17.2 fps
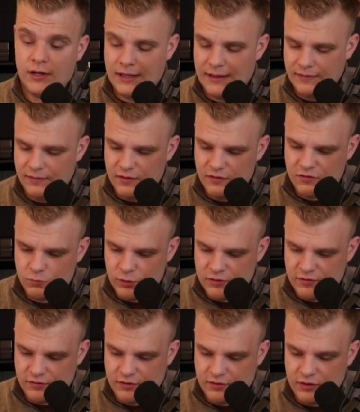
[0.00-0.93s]
This was
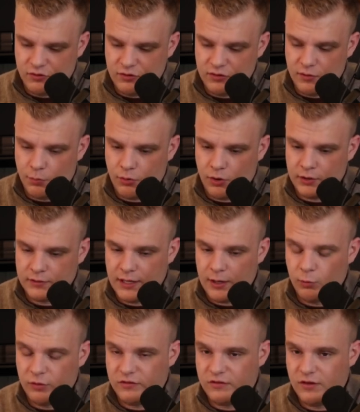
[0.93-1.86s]
essentially the product I
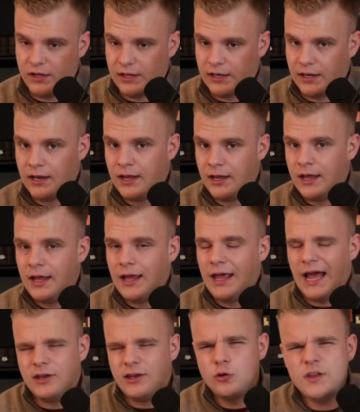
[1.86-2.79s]
was selling.
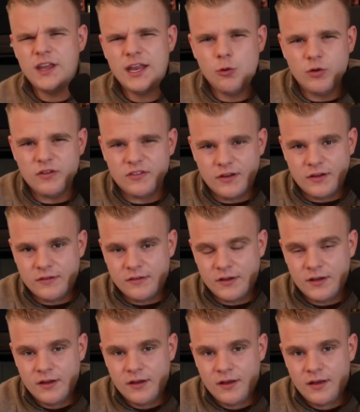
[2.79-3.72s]
And do you think it was
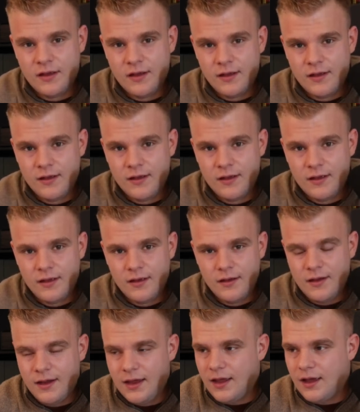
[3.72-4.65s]
easy
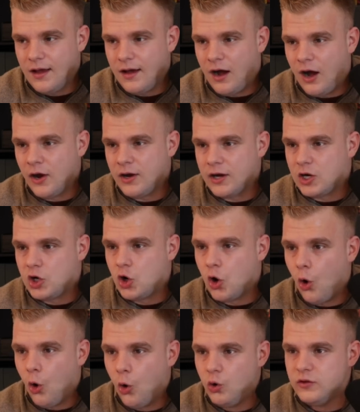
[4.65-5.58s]
on a
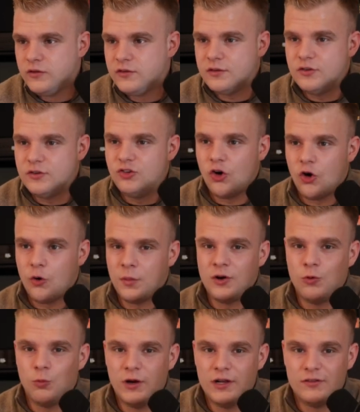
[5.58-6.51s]
cold German
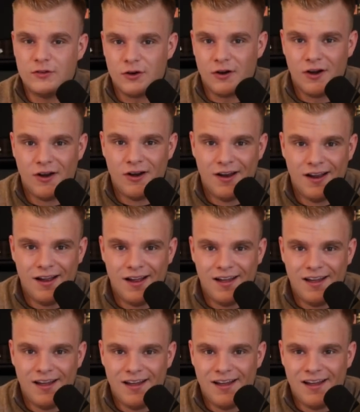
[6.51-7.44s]
winter
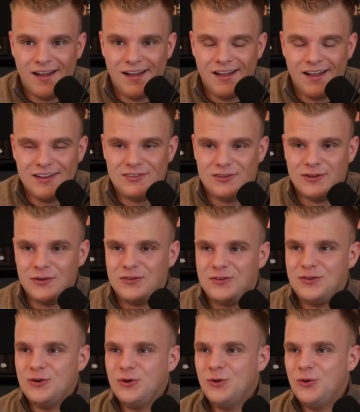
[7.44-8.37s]

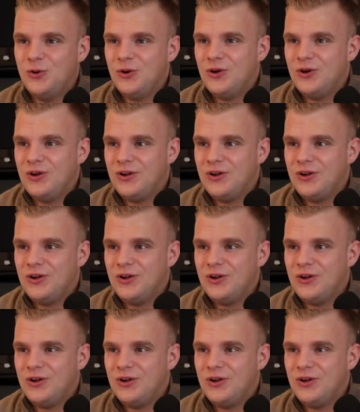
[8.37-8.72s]
to